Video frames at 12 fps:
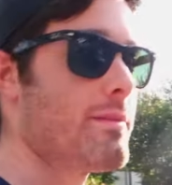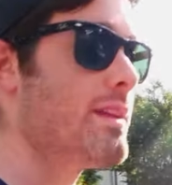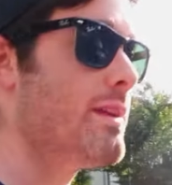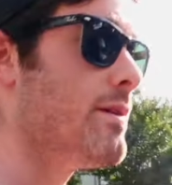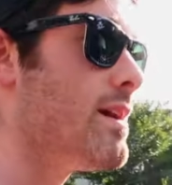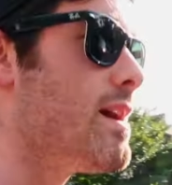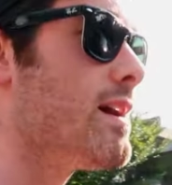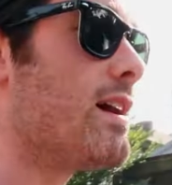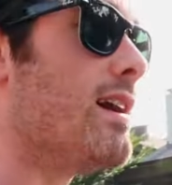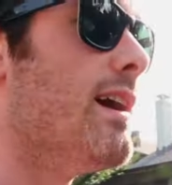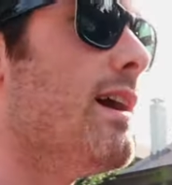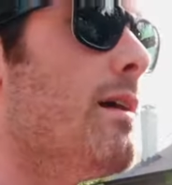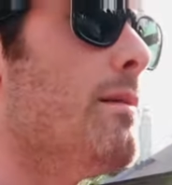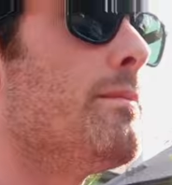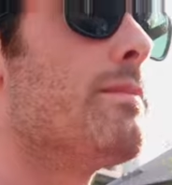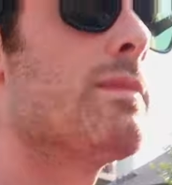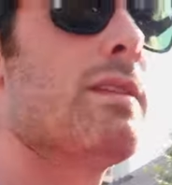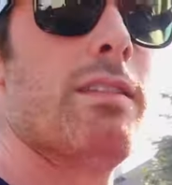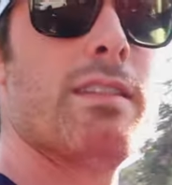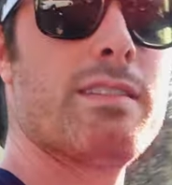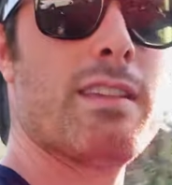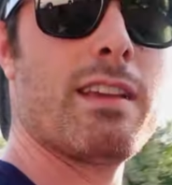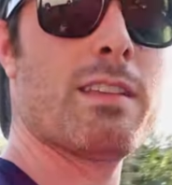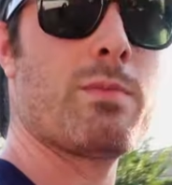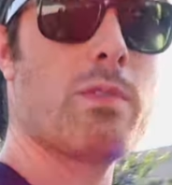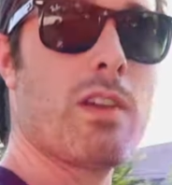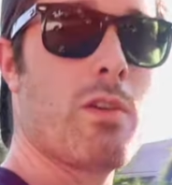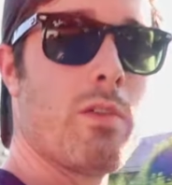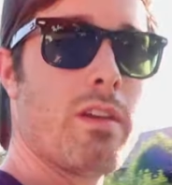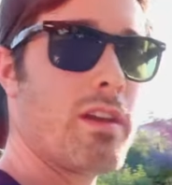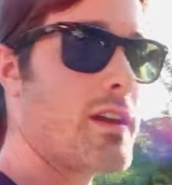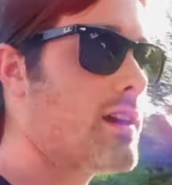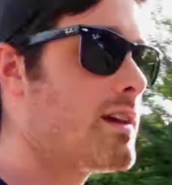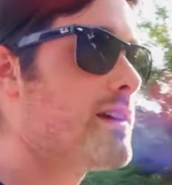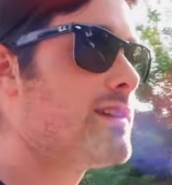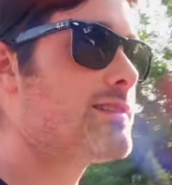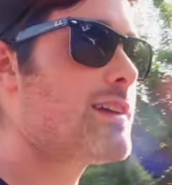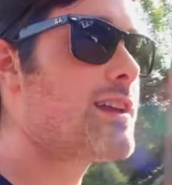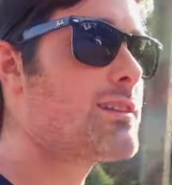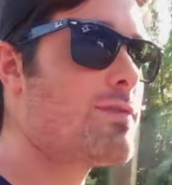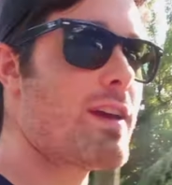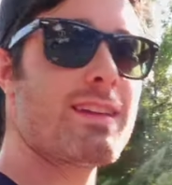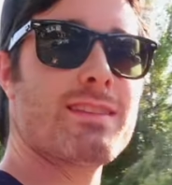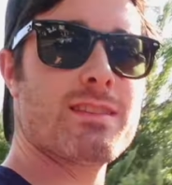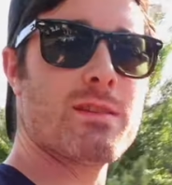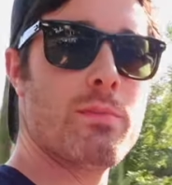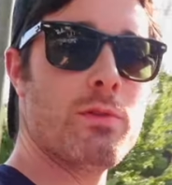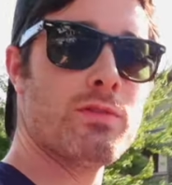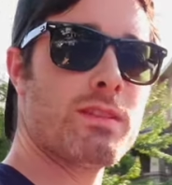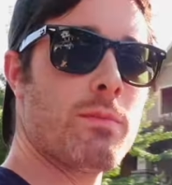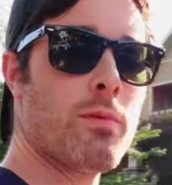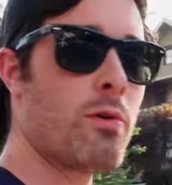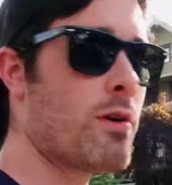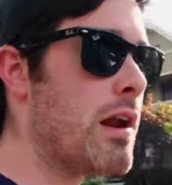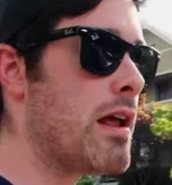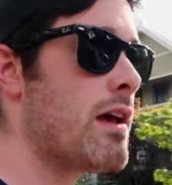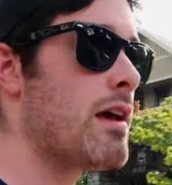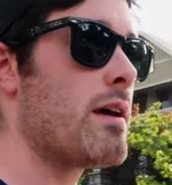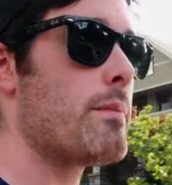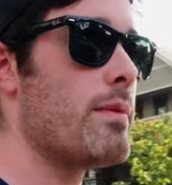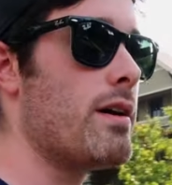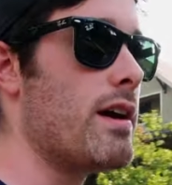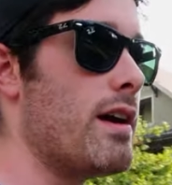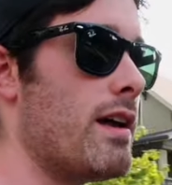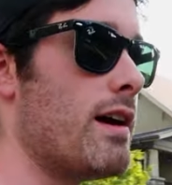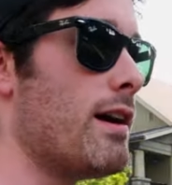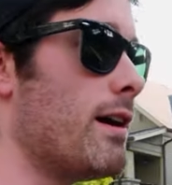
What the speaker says: Anyway, this thing gets pretty quick. It's not as fast as a boosted board, but